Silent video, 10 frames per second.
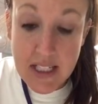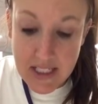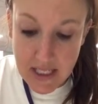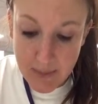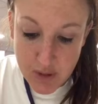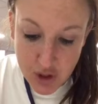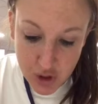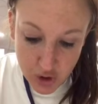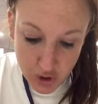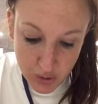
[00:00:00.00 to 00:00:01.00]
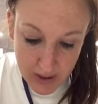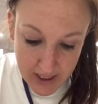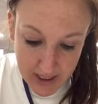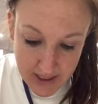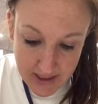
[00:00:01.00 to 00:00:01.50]
team 2
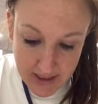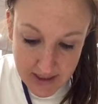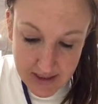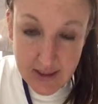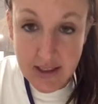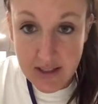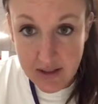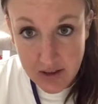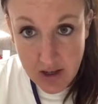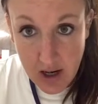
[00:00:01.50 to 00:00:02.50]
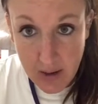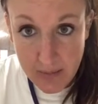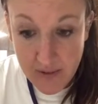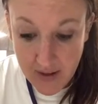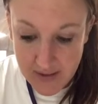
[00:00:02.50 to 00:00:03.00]
is
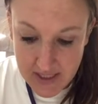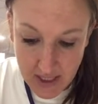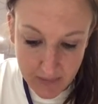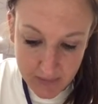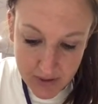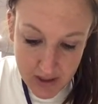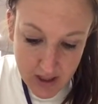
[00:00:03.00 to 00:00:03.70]
Faith's team.